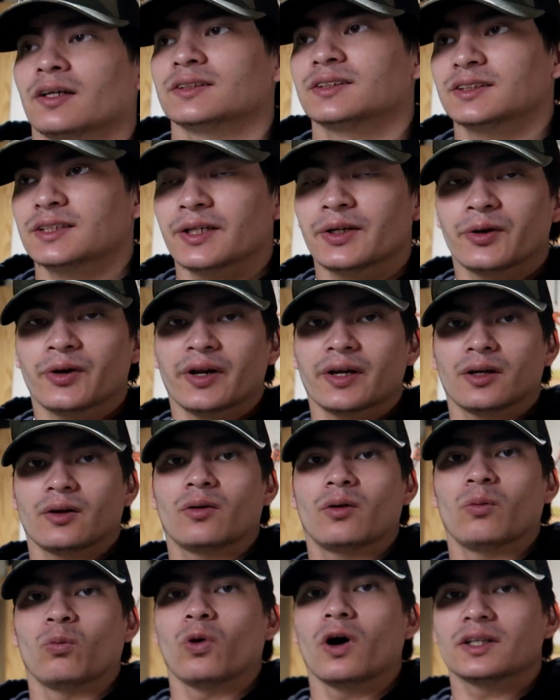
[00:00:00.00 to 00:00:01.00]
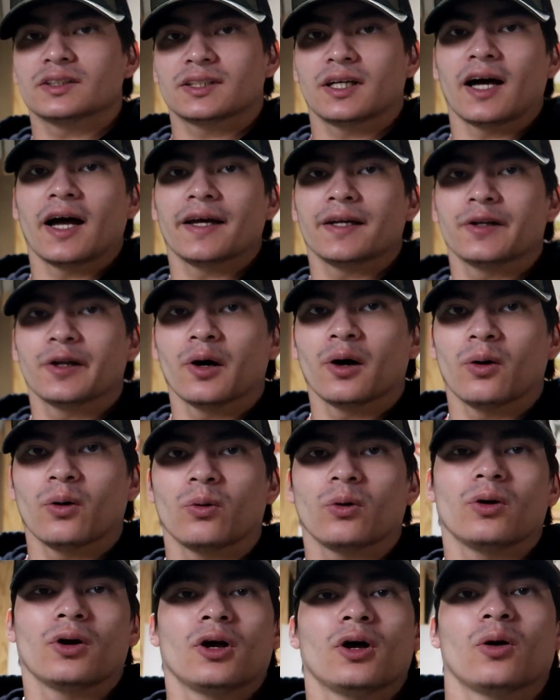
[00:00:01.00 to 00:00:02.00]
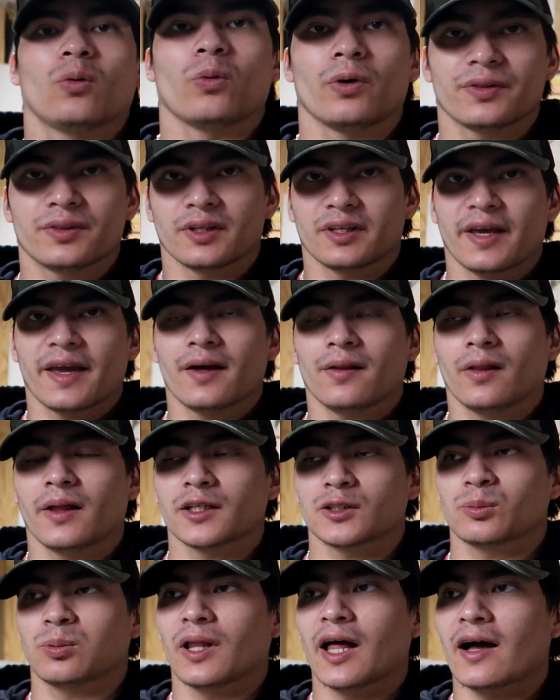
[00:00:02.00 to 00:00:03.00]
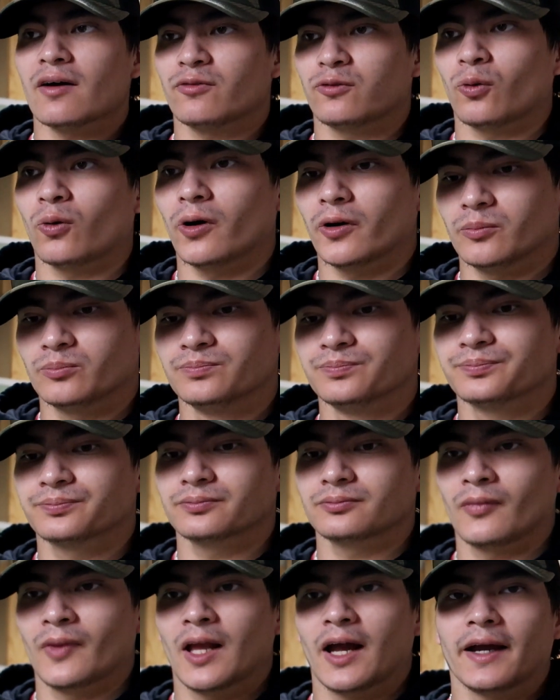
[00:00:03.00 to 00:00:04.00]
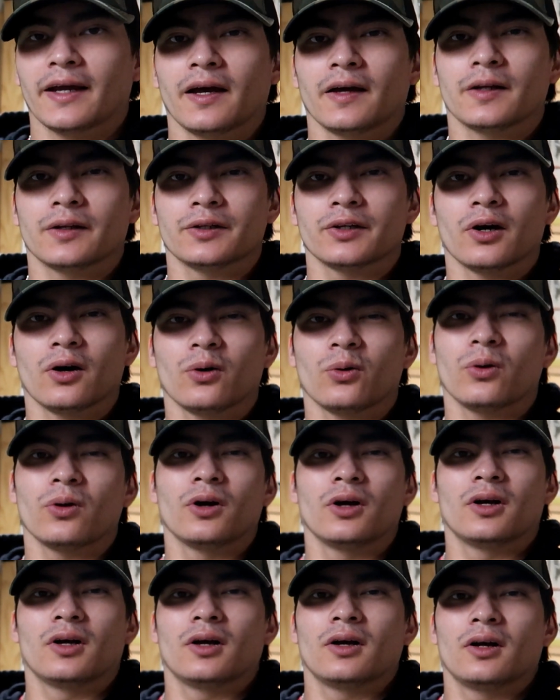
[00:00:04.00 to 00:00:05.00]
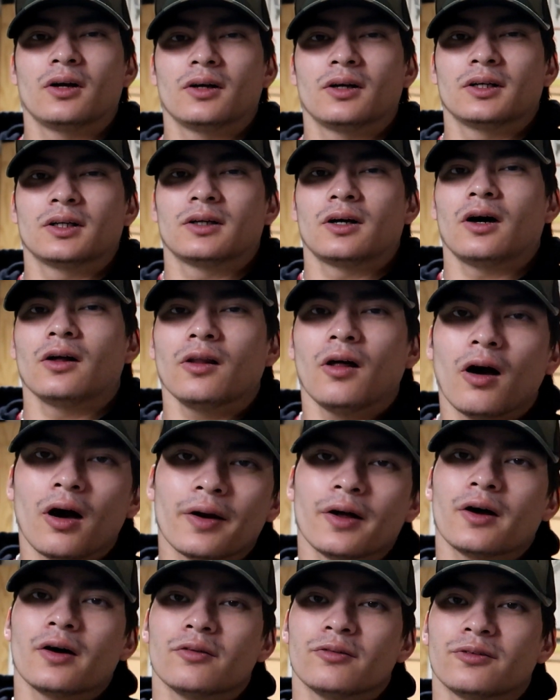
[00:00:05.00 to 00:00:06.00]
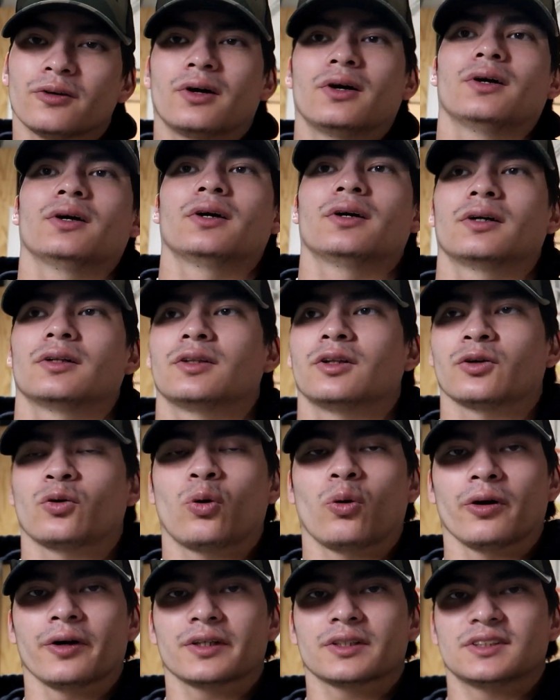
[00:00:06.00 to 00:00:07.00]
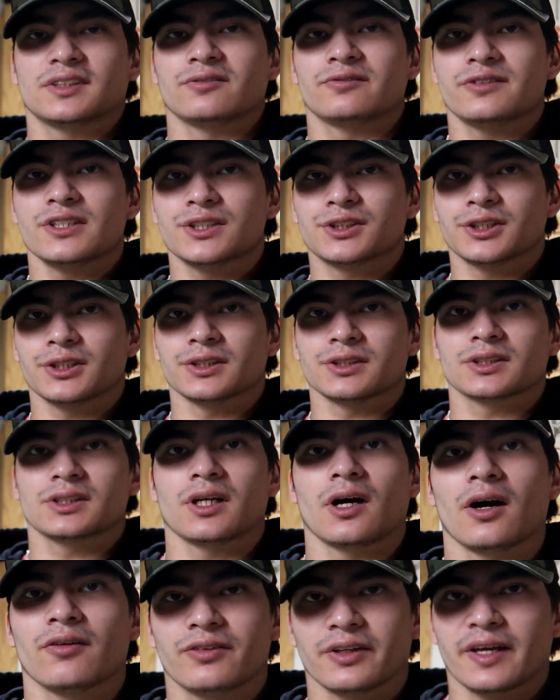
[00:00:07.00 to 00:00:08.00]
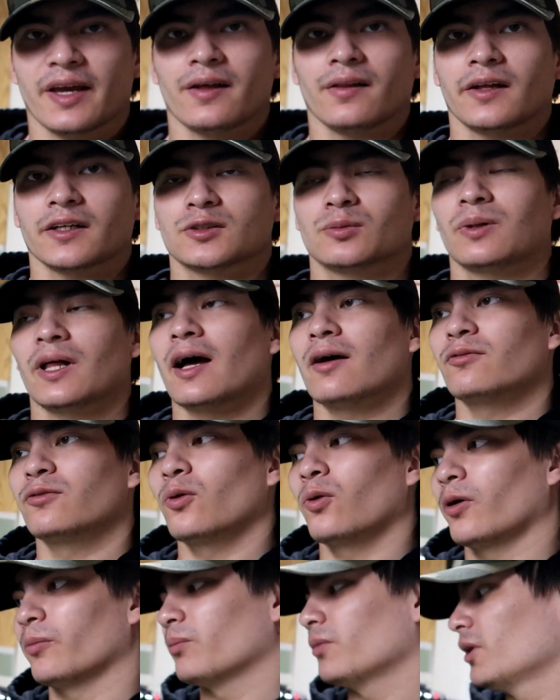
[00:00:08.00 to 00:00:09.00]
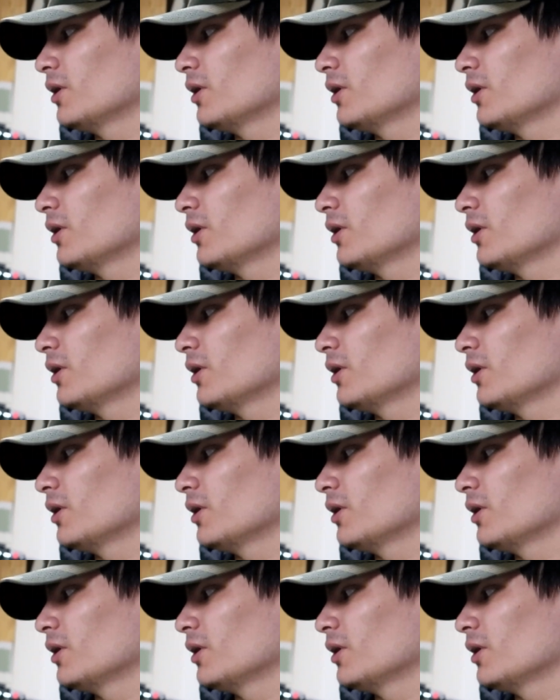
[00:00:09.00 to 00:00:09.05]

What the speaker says: considering what I know with the KLX platform. I kind of know a lot of the quirks and features of the KLX platform.